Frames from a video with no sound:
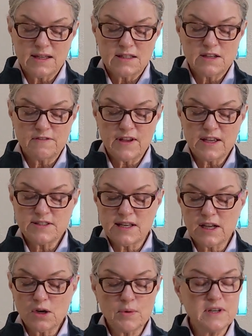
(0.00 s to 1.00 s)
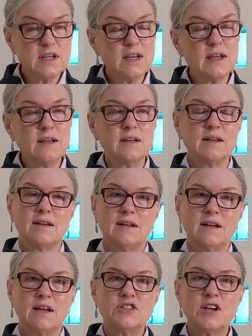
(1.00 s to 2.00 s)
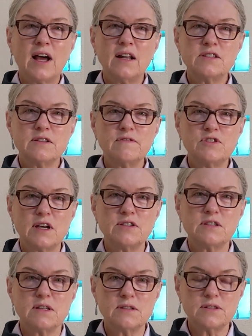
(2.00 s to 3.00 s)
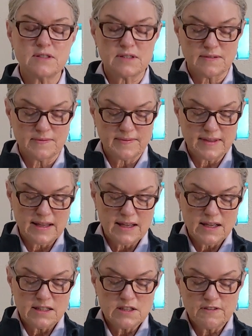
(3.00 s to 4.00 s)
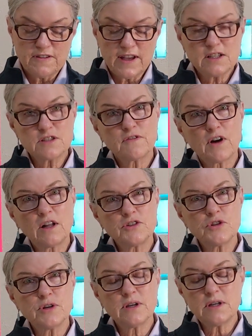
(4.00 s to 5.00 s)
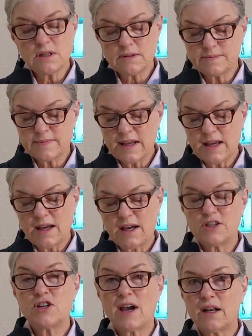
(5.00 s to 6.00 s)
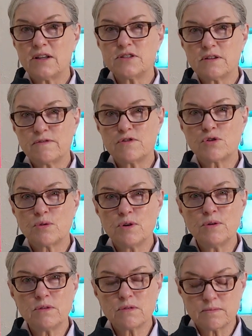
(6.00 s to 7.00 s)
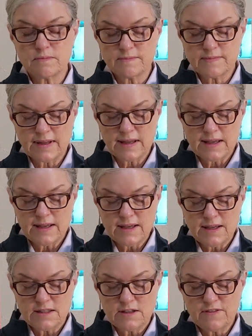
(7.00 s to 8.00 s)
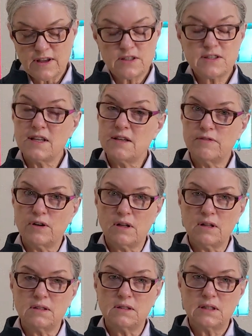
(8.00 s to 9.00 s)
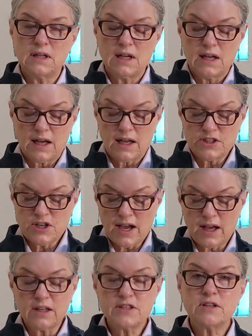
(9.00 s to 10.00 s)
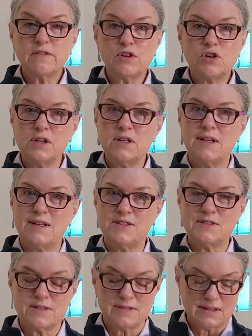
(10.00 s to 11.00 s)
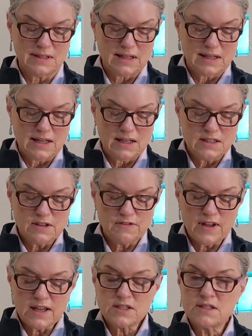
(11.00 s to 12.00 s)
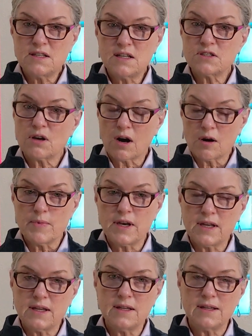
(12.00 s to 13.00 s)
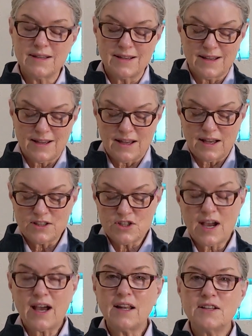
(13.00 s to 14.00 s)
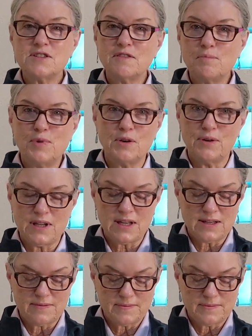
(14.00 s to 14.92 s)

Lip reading: To face iniquity, a chalice of justice. To face falsehood, a chalice of truth. To face evil, a chalice of goodness. To face disharmony, a chalice of beauty.